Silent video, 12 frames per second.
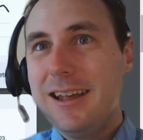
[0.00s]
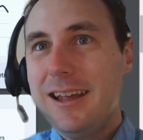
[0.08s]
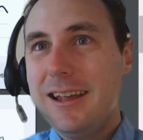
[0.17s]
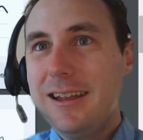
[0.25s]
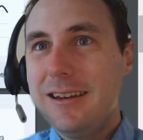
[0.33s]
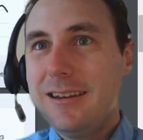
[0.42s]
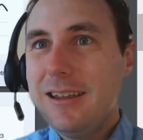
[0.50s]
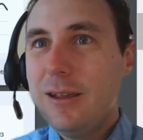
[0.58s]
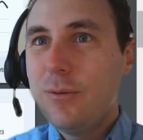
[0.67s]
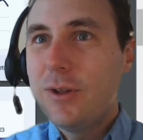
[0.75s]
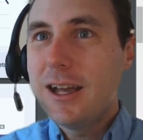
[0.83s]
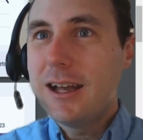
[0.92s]
And
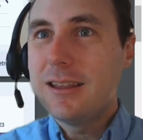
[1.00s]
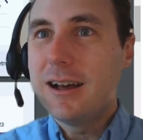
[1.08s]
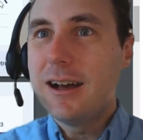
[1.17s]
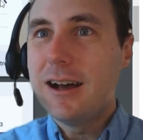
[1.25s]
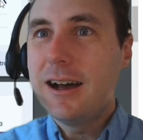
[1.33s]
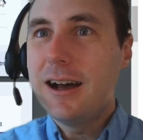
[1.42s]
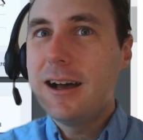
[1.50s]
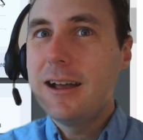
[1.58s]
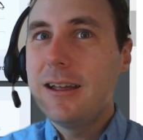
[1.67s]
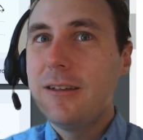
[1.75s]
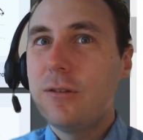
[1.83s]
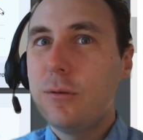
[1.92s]
even at the
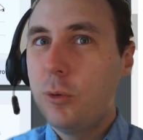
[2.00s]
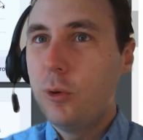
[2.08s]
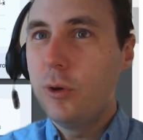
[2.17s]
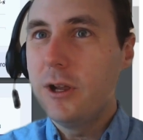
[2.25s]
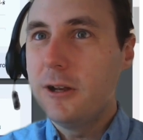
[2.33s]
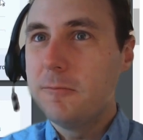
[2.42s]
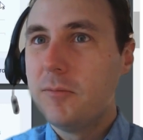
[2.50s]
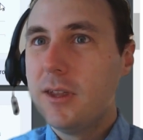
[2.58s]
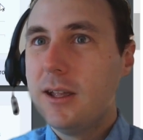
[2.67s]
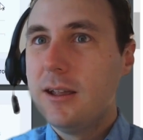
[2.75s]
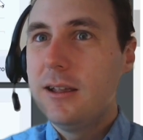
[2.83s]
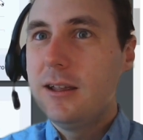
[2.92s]
highest point
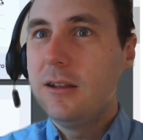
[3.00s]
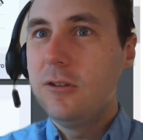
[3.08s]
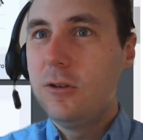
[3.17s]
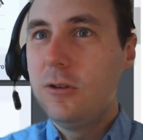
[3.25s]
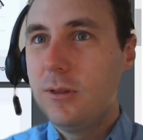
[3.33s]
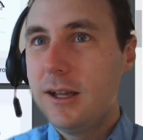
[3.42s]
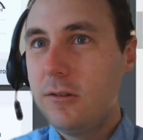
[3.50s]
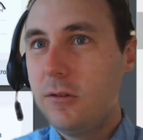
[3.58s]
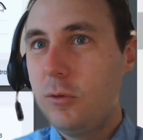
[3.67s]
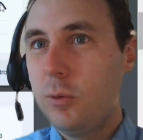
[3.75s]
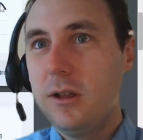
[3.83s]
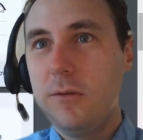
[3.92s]
in
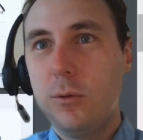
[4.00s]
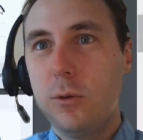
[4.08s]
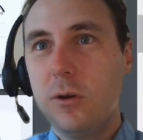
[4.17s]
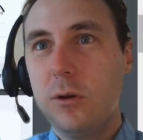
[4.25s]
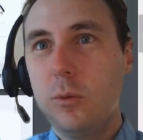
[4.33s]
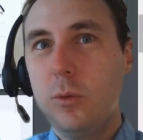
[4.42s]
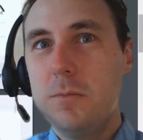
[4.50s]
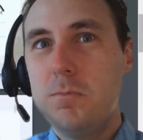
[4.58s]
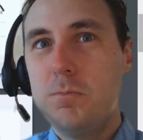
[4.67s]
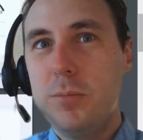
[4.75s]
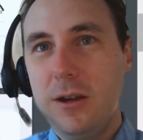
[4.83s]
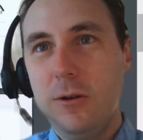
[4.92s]
2024, we
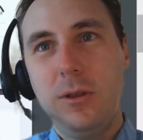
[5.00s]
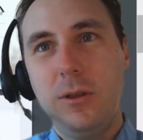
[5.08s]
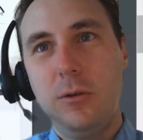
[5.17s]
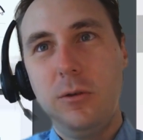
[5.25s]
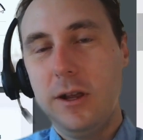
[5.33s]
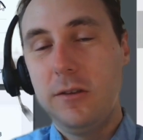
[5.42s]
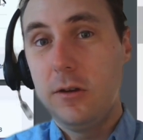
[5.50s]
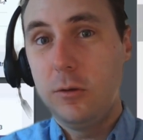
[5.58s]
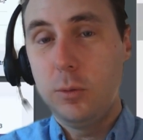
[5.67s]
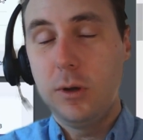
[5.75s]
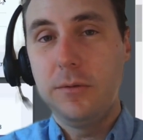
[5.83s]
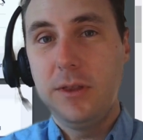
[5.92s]
barely crested
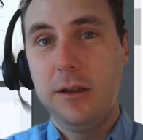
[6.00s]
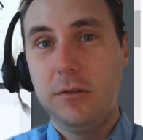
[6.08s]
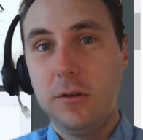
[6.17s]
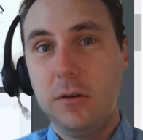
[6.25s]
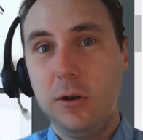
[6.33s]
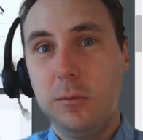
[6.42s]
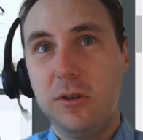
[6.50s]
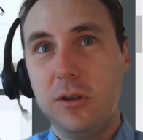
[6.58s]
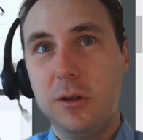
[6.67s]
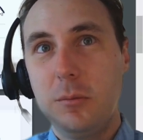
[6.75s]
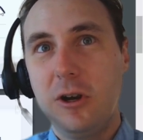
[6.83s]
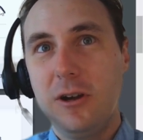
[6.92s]
12,000 homes on
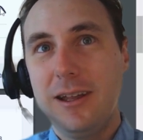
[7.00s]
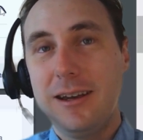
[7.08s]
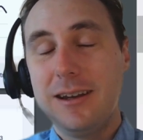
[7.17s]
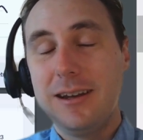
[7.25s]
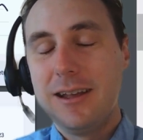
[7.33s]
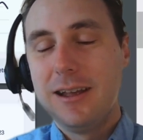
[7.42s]
the market.